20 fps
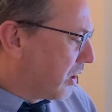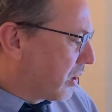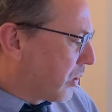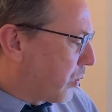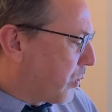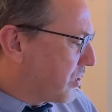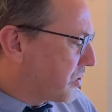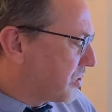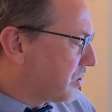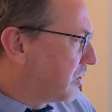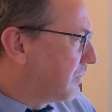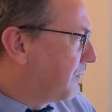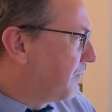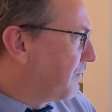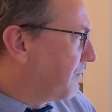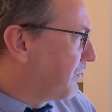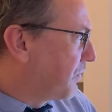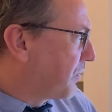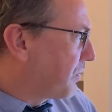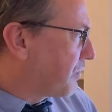Question
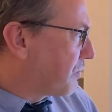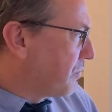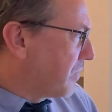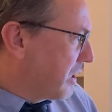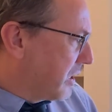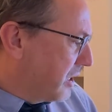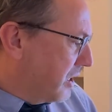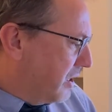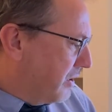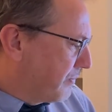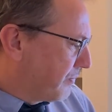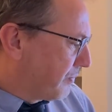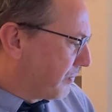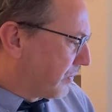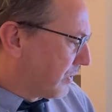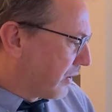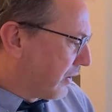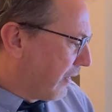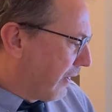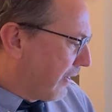3.
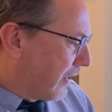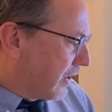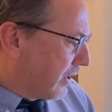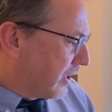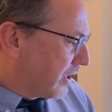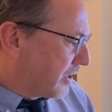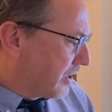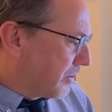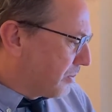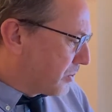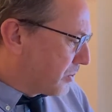A double